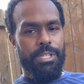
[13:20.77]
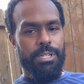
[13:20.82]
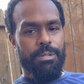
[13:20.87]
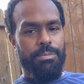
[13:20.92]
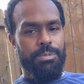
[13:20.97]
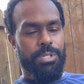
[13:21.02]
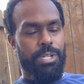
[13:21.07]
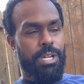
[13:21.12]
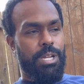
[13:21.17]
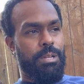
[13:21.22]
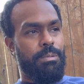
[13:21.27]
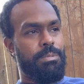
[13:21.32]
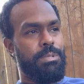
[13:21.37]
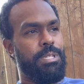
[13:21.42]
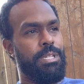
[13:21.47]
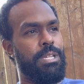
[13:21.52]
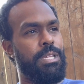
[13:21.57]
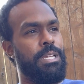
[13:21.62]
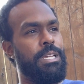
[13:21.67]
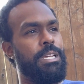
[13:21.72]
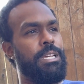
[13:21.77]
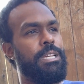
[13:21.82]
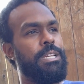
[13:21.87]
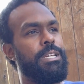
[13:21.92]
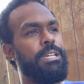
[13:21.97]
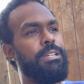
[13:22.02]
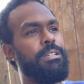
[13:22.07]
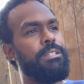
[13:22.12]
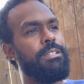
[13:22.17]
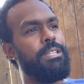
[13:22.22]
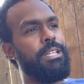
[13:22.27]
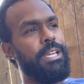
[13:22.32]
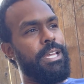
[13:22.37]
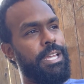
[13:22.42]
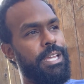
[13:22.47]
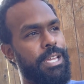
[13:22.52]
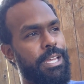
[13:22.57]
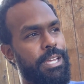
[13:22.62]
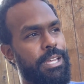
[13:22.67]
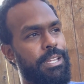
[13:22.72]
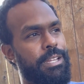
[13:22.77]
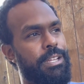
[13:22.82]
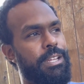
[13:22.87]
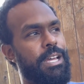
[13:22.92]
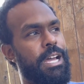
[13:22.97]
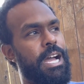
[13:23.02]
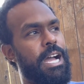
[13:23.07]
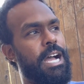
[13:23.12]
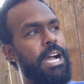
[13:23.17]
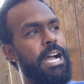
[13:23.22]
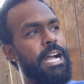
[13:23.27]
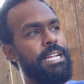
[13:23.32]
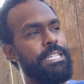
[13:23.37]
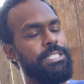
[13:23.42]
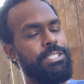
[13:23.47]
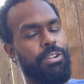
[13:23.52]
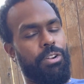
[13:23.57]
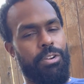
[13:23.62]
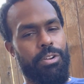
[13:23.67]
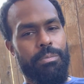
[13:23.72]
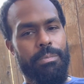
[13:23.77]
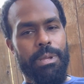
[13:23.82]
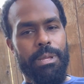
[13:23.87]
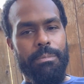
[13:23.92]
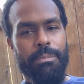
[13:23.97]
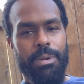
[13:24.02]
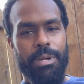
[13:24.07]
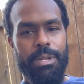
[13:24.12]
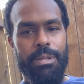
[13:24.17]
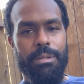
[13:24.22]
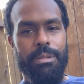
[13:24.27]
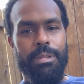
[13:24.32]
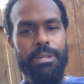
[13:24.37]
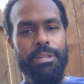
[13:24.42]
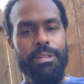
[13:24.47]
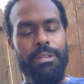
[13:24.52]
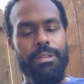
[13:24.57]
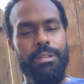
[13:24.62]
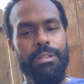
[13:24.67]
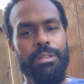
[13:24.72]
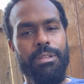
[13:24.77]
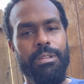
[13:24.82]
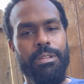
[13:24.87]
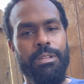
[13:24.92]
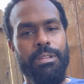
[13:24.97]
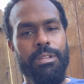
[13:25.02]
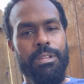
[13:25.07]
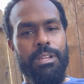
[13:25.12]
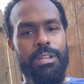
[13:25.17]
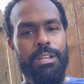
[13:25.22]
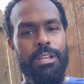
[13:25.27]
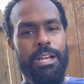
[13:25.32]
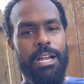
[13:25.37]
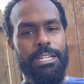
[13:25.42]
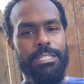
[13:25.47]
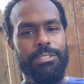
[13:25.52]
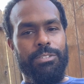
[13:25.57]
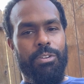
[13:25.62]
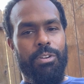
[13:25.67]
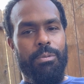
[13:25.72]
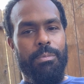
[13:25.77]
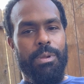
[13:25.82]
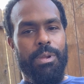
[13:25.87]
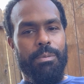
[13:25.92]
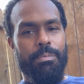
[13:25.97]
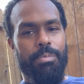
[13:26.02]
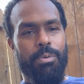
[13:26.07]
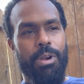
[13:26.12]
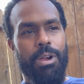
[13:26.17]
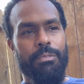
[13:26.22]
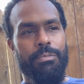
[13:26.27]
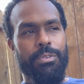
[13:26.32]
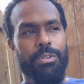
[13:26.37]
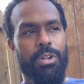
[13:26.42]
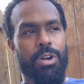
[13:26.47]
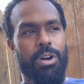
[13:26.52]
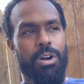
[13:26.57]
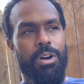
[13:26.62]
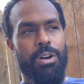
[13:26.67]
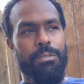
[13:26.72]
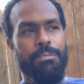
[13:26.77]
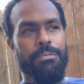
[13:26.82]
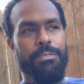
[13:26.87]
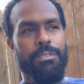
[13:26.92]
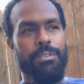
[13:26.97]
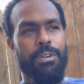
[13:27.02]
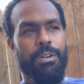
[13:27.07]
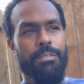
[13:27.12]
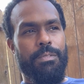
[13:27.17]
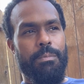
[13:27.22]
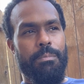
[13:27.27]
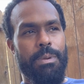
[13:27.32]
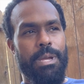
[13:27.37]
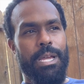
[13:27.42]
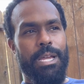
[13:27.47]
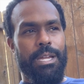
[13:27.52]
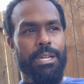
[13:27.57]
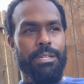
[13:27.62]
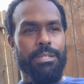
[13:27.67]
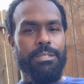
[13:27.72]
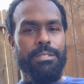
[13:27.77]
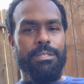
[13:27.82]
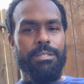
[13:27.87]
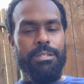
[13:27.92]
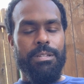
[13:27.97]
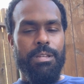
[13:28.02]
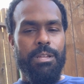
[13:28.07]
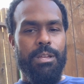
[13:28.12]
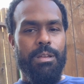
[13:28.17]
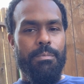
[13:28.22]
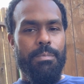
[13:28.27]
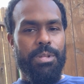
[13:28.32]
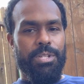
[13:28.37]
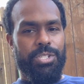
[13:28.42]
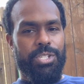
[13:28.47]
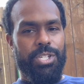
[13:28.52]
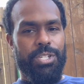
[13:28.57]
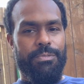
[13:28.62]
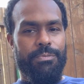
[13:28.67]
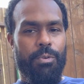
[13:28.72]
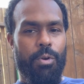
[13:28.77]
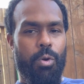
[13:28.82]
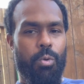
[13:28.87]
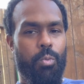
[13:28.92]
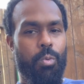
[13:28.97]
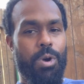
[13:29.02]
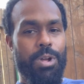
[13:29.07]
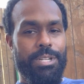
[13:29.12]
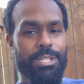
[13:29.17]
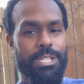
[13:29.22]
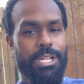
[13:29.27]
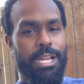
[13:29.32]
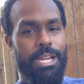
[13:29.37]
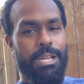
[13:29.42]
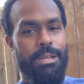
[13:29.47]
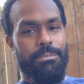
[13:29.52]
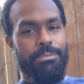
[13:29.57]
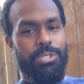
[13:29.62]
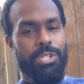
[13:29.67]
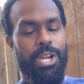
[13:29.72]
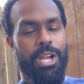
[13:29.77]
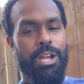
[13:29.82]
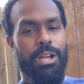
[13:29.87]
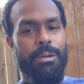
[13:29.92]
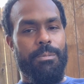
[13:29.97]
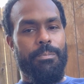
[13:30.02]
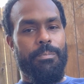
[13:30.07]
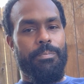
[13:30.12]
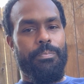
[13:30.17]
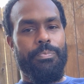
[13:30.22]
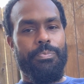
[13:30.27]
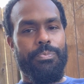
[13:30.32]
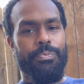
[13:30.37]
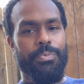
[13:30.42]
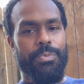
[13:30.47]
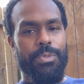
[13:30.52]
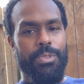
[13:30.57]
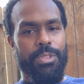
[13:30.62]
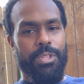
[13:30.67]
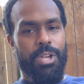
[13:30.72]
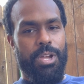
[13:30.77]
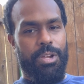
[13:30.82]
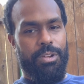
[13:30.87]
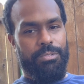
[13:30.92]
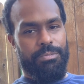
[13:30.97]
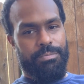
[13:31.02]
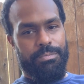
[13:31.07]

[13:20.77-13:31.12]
jobs, then I start to make money. I start to make a profit off of the bags. But just for a one-time job, no.